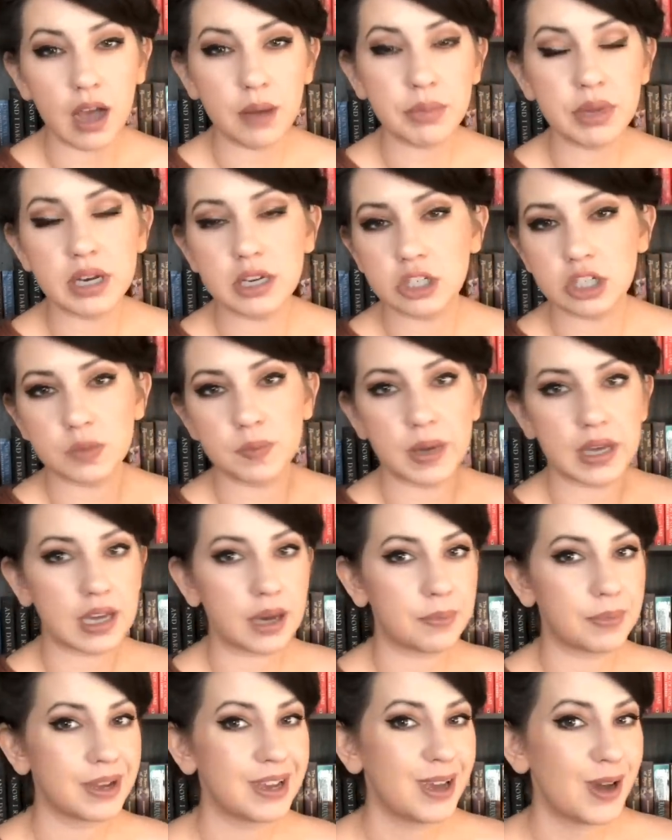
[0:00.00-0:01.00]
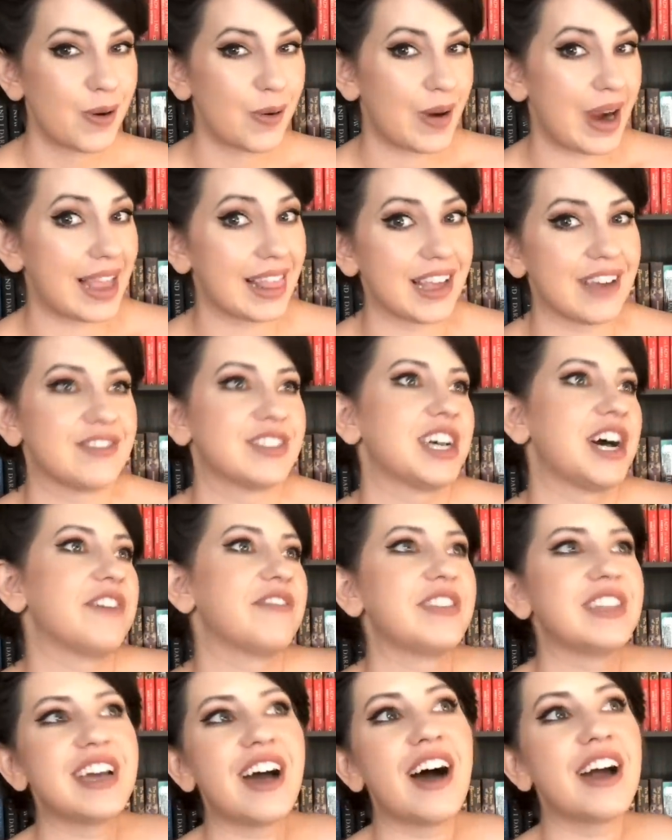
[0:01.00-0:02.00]
I'm gonna just pick up where I left
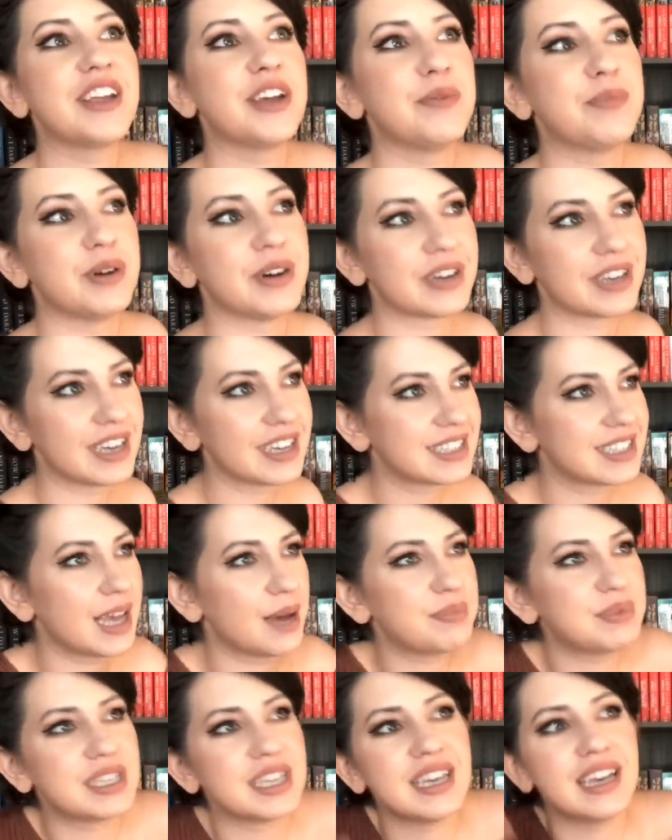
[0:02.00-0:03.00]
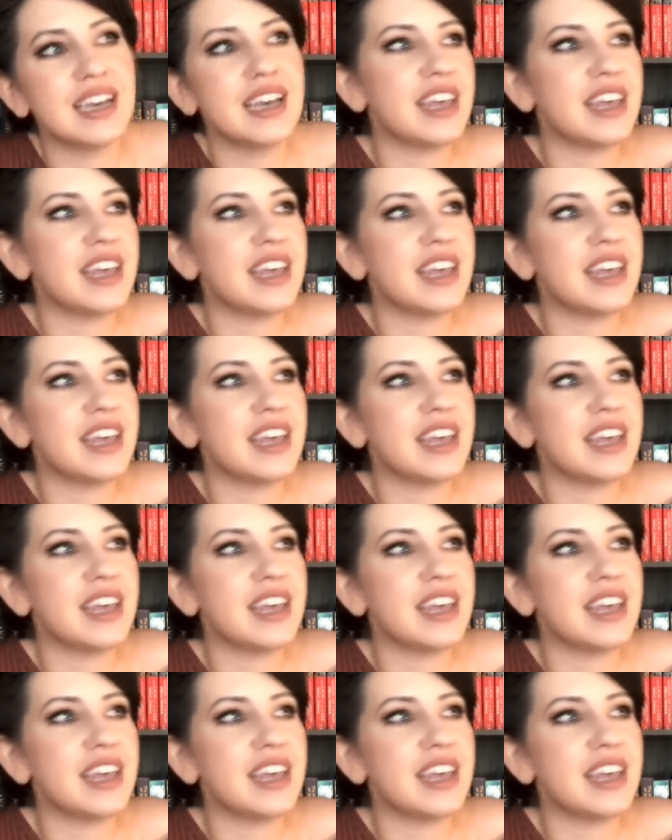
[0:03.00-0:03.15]
off in the audiobook, except